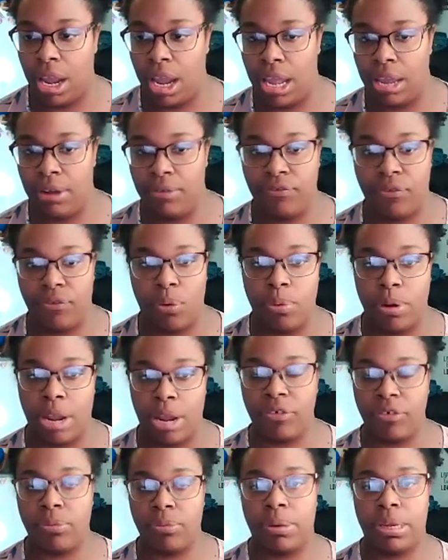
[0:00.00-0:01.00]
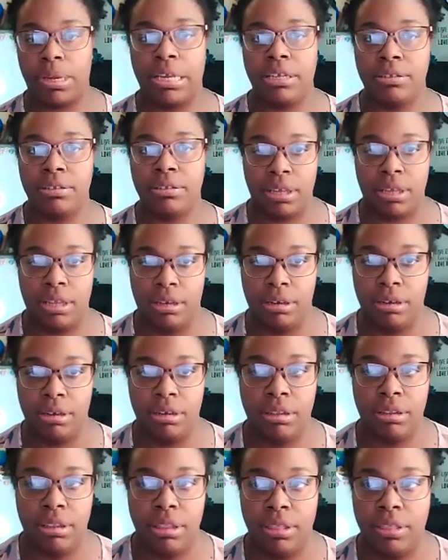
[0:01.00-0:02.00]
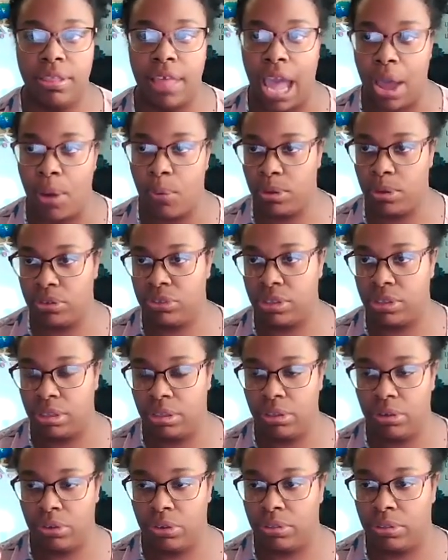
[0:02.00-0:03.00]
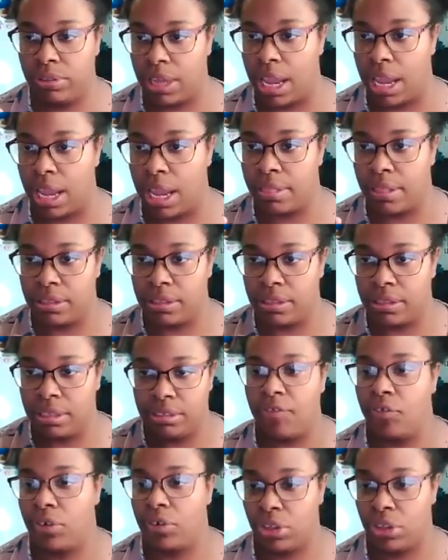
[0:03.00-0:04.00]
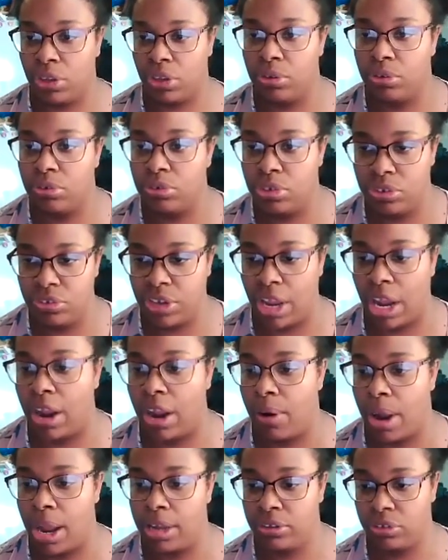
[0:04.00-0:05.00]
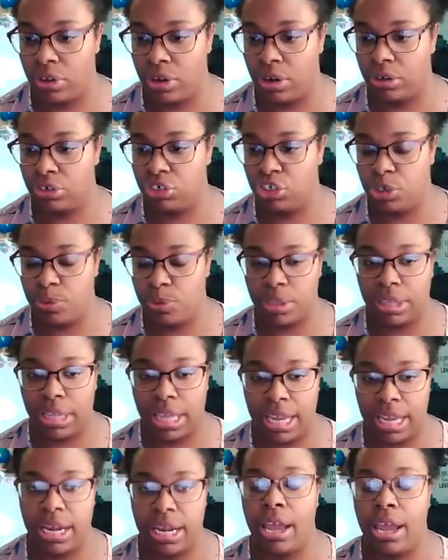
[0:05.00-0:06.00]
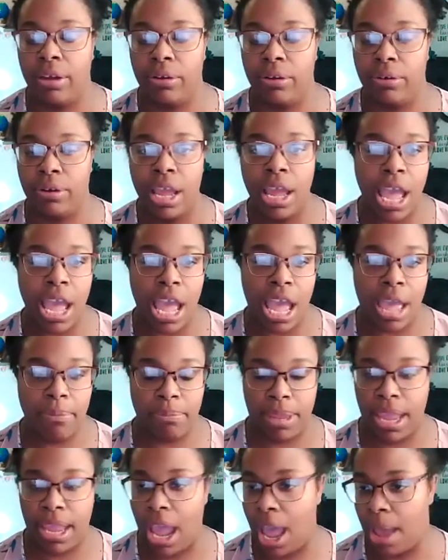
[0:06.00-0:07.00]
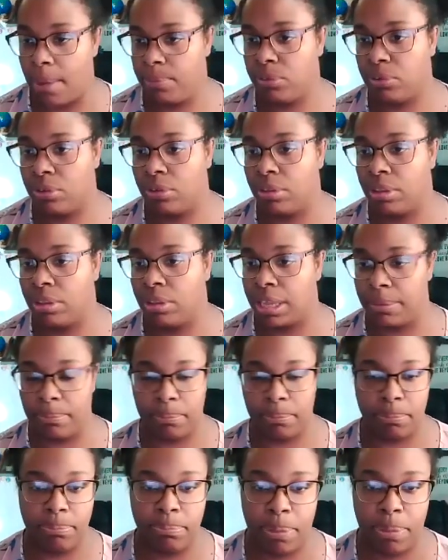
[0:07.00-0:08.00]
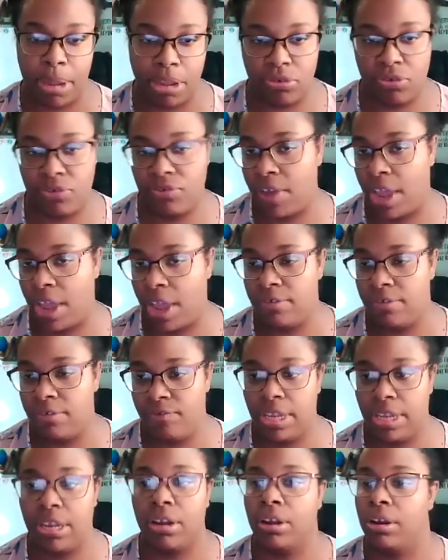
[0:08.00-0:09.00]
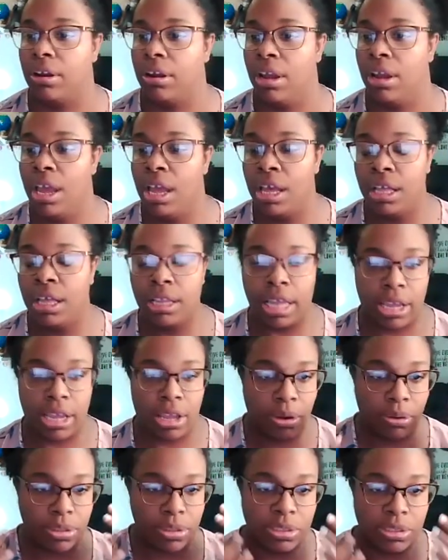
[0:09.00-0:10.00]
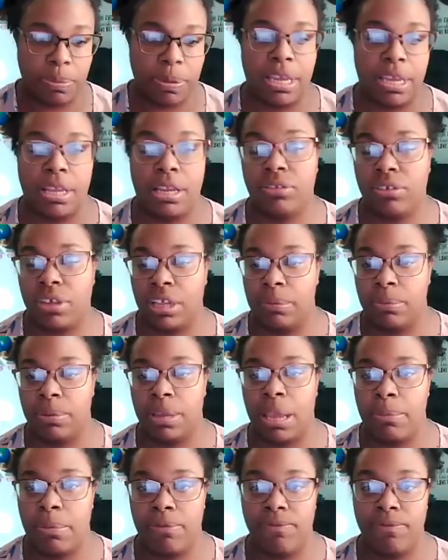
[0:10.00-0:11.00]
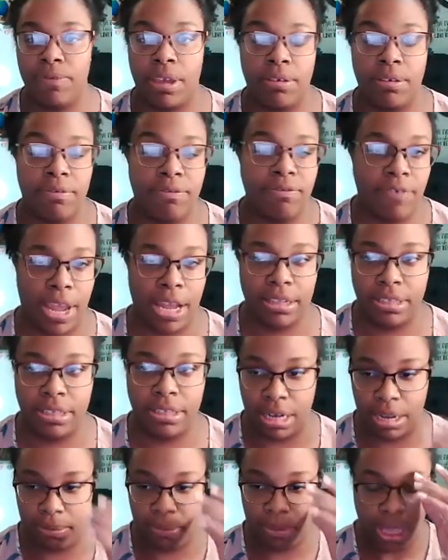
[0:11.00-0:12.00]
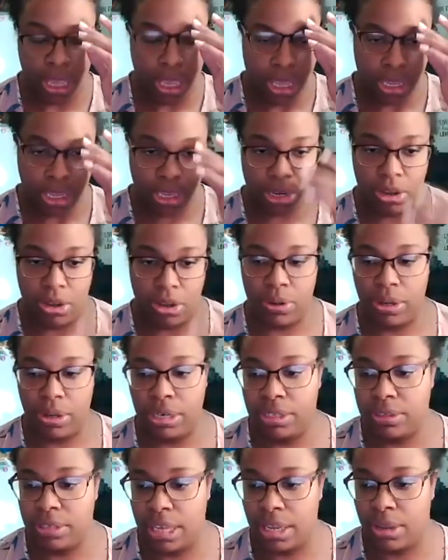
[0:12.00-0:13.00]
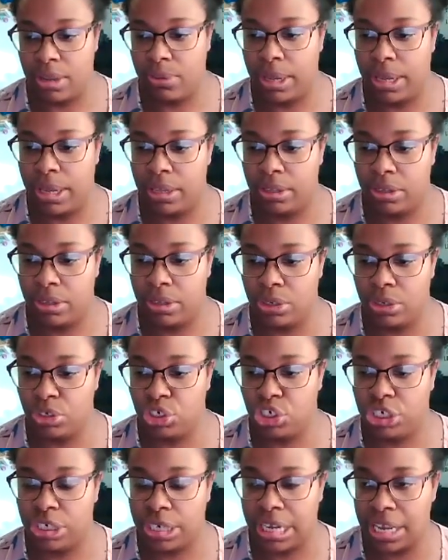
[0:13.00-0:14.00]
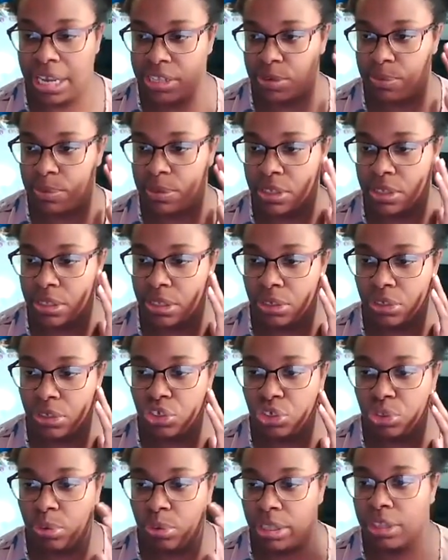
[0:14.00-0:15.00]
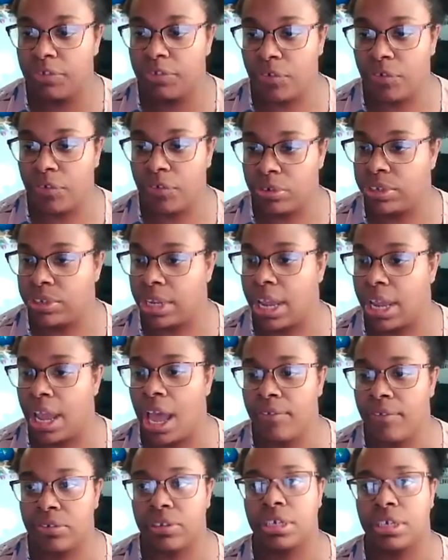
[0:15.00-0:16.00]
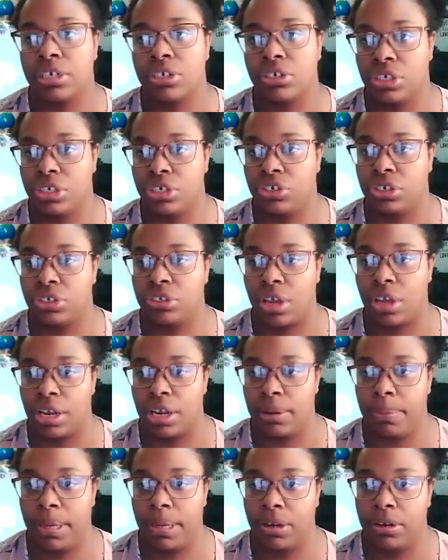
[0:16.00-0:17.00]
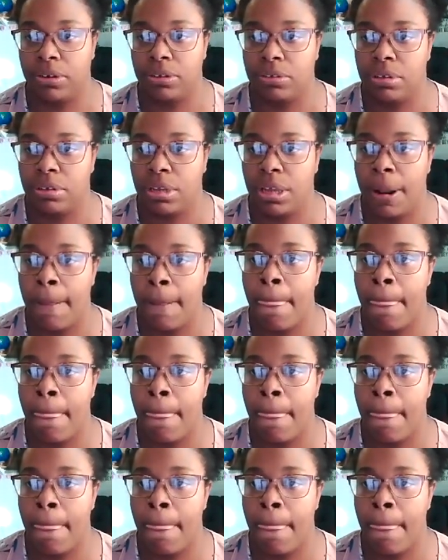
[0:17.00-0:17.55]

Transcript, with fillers: And for whatever reason, that was the little thing that the devil used to terrorize her. She would lay down and be absolutely in petrified fear, like, oh, it's because it's going to become infected. I'm, um, you know, and it's like, well, you know, she because it was a little sore the first day, obviously, because she just got it pierced.